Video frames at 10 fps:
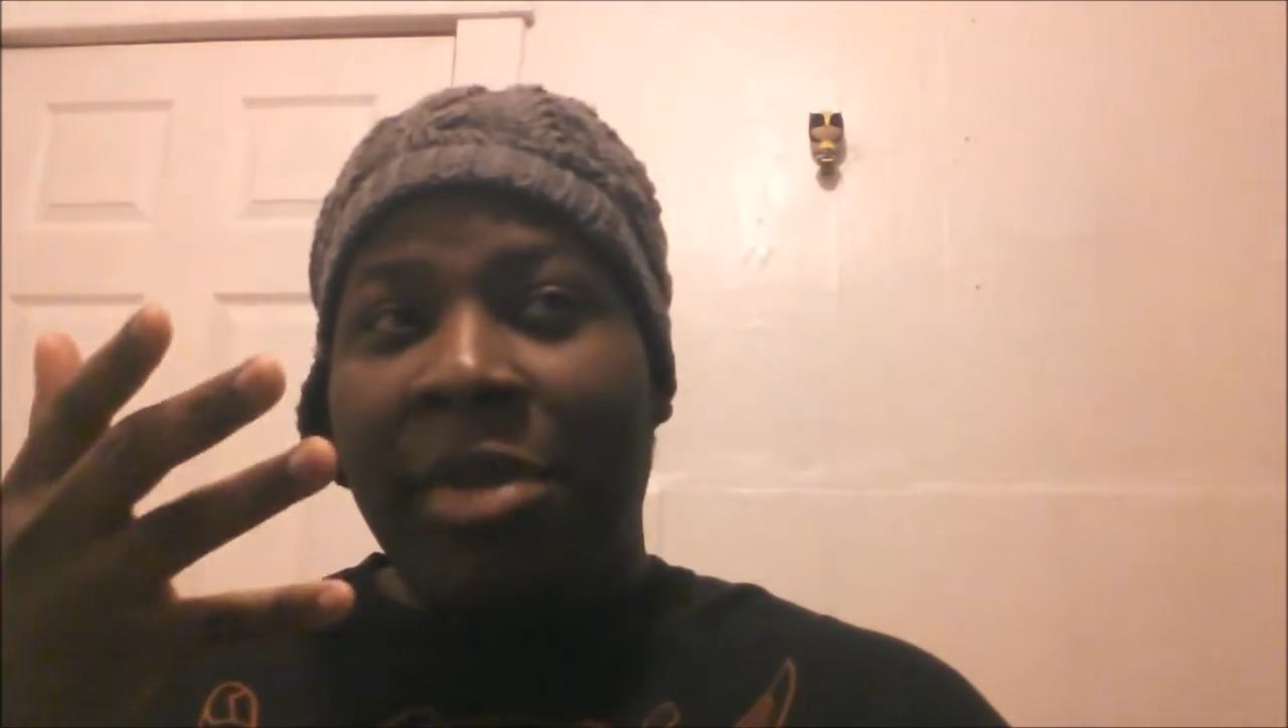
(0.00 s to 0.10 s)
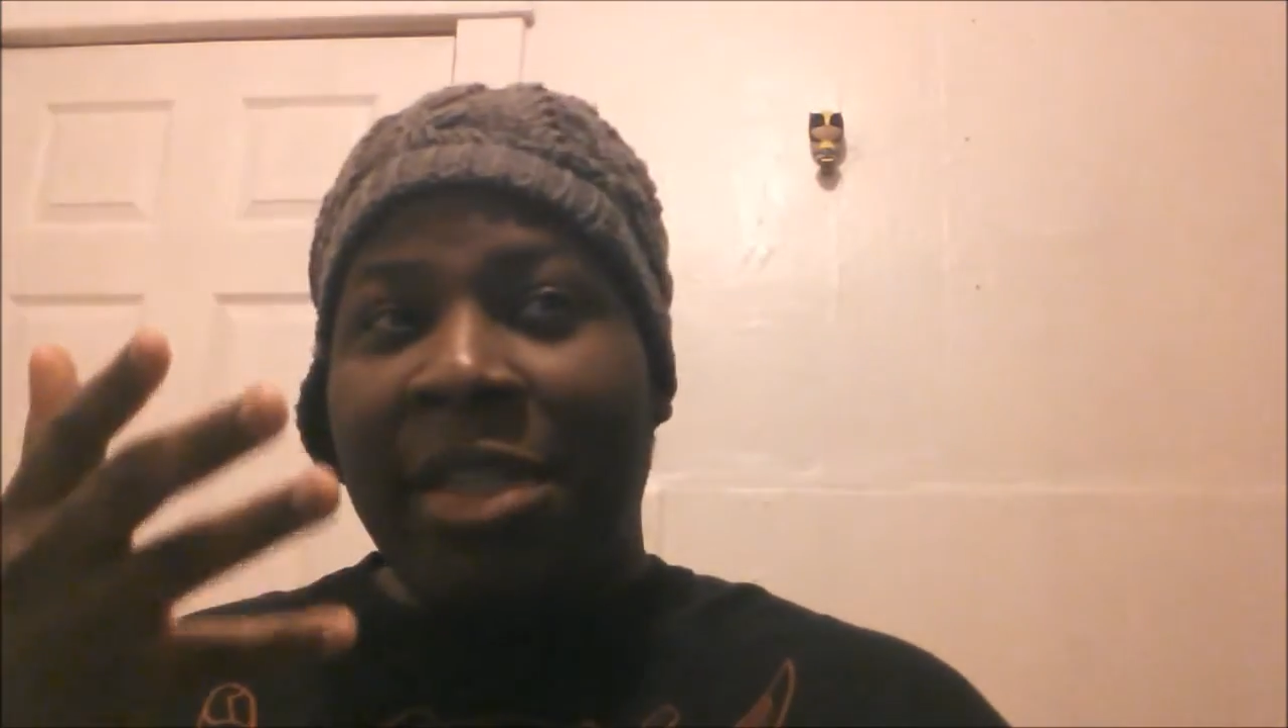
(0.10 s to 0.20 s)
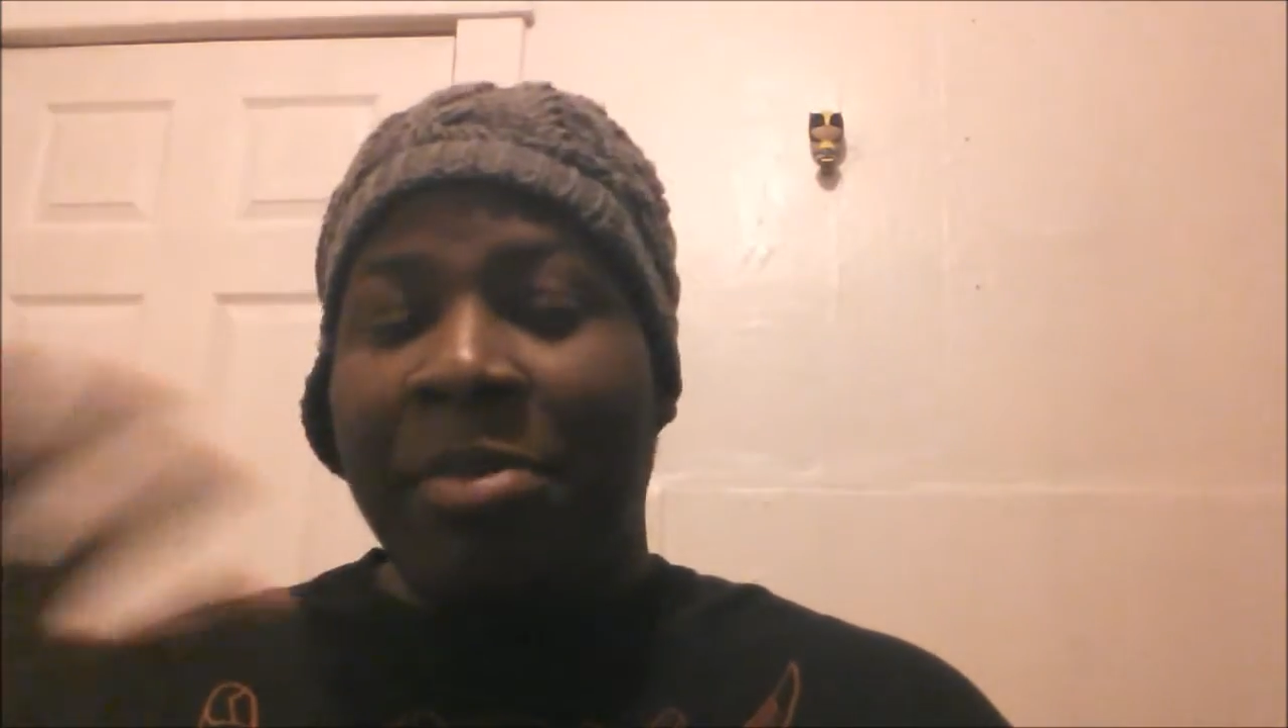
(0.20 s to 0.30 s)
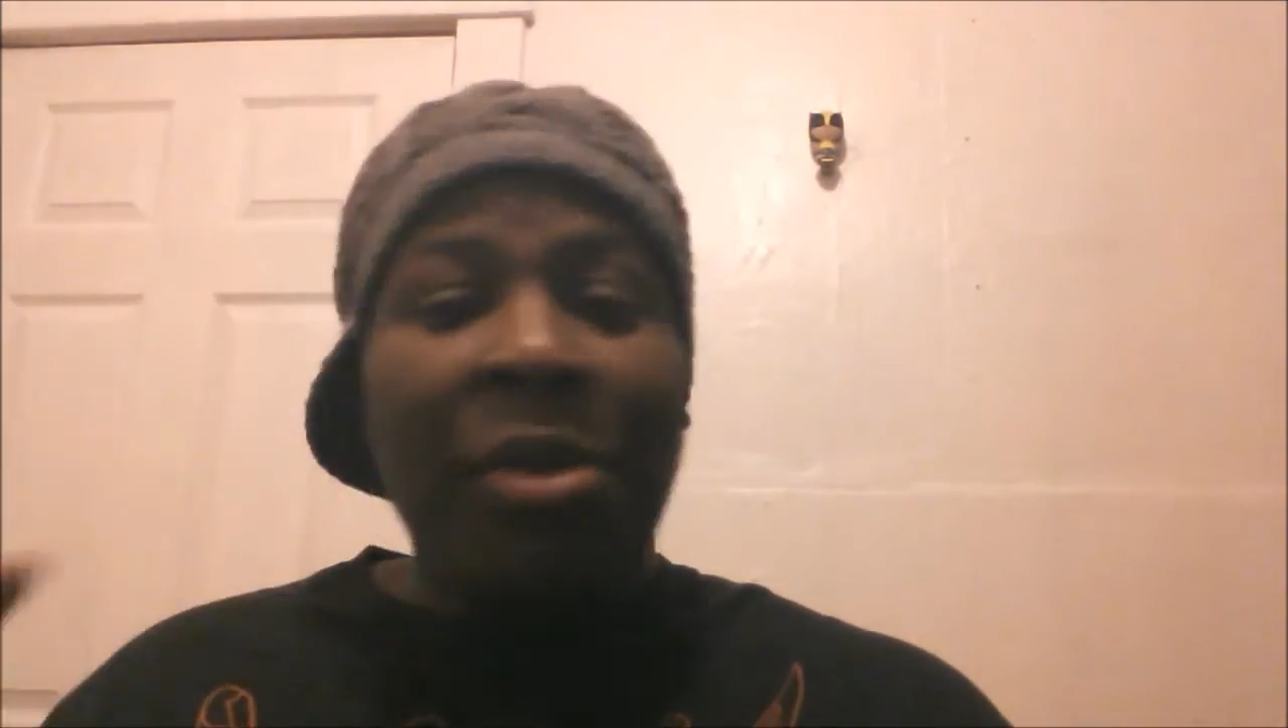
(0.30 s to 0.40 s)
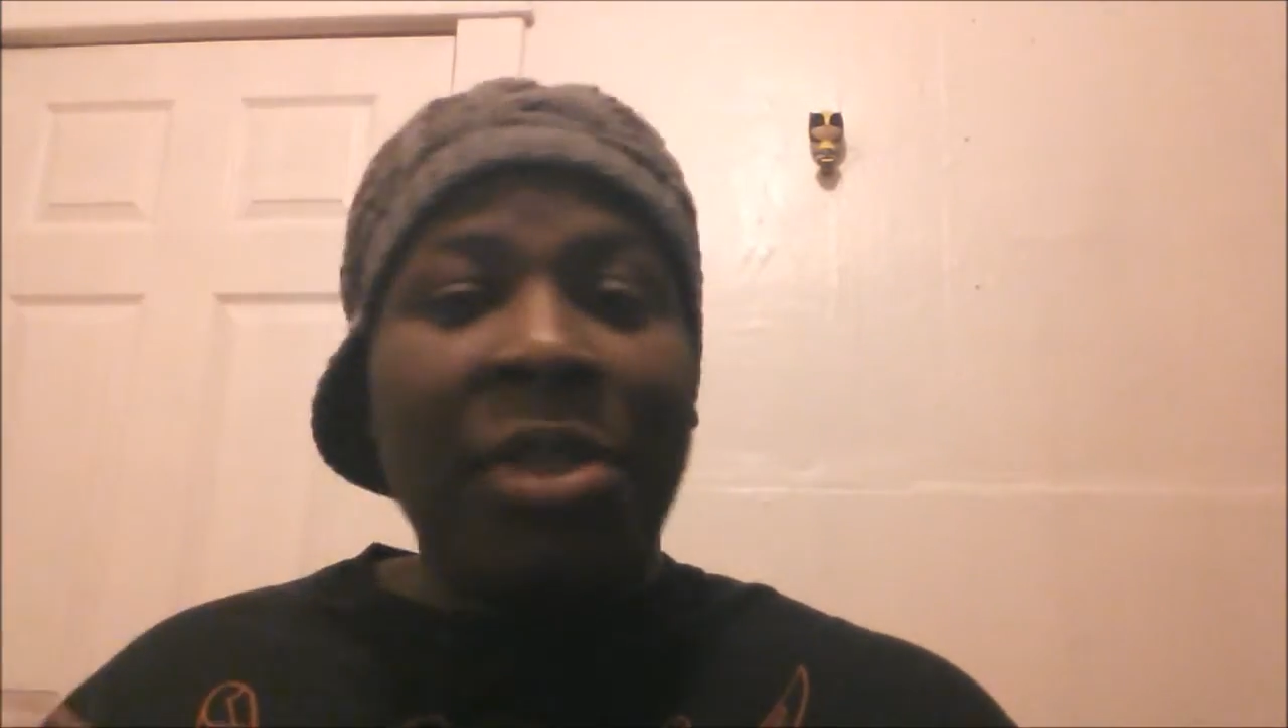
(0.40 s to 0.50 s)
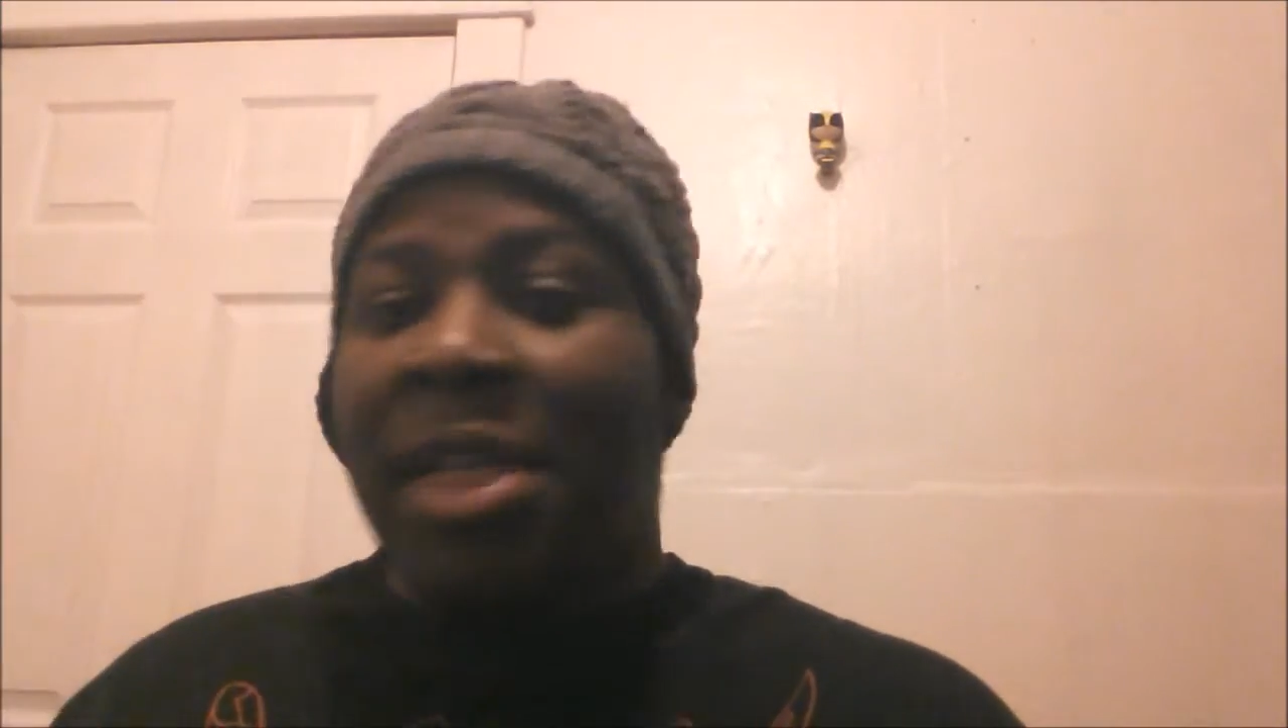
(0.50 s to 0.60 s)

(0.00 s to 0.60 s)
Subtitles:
I suppose, a